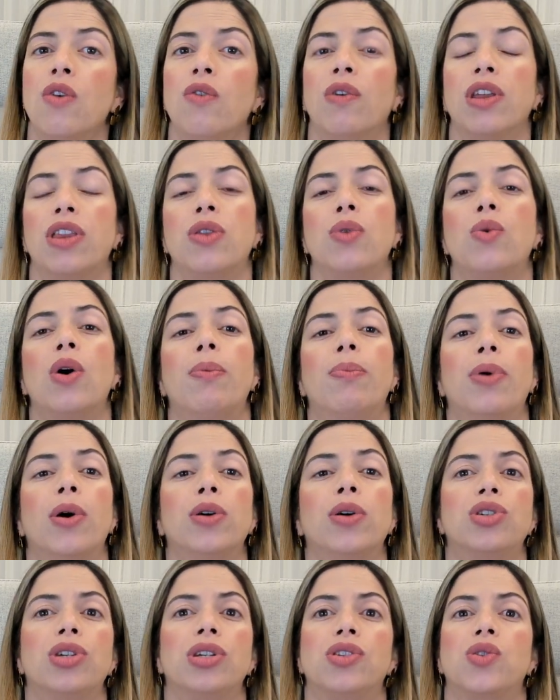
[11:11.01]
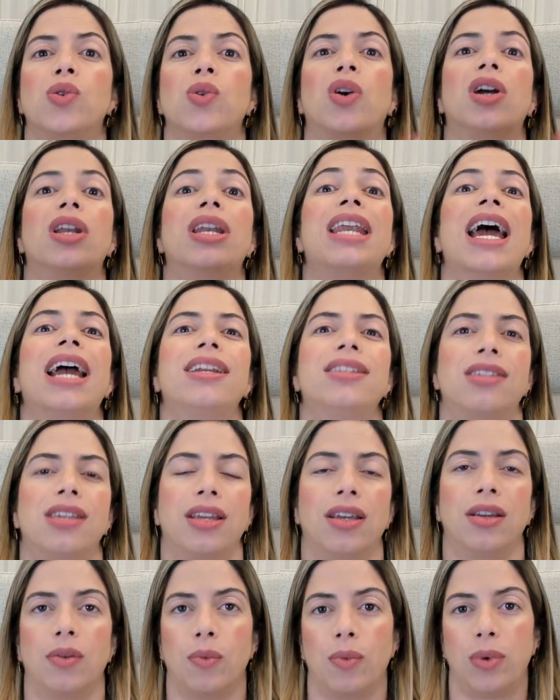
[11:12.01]
with new approaches to
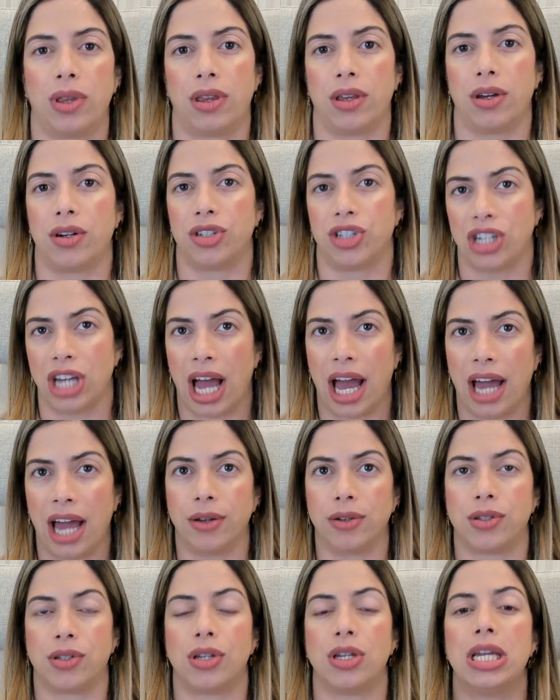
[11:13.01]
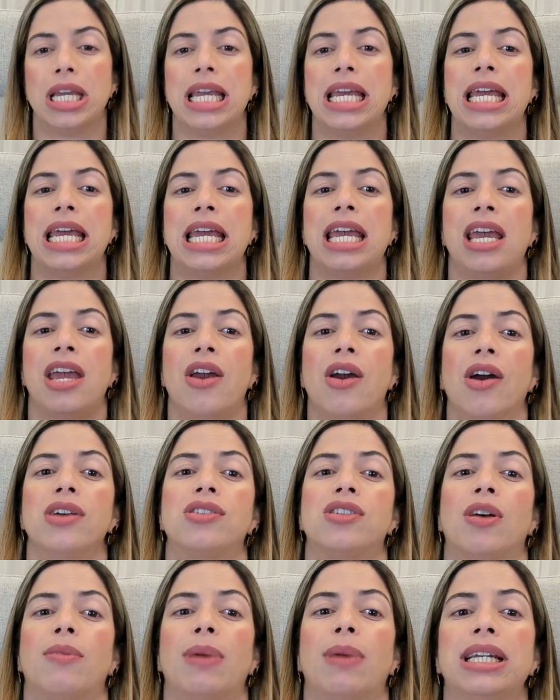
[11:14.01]
connecting with their child. Here are
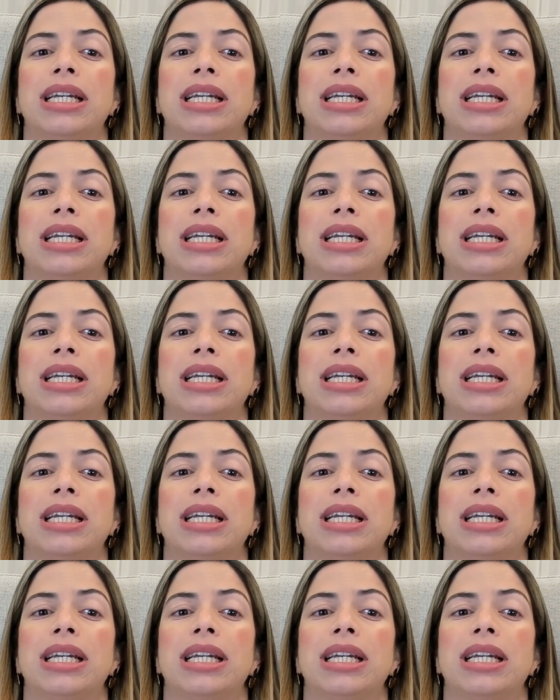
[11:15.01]
some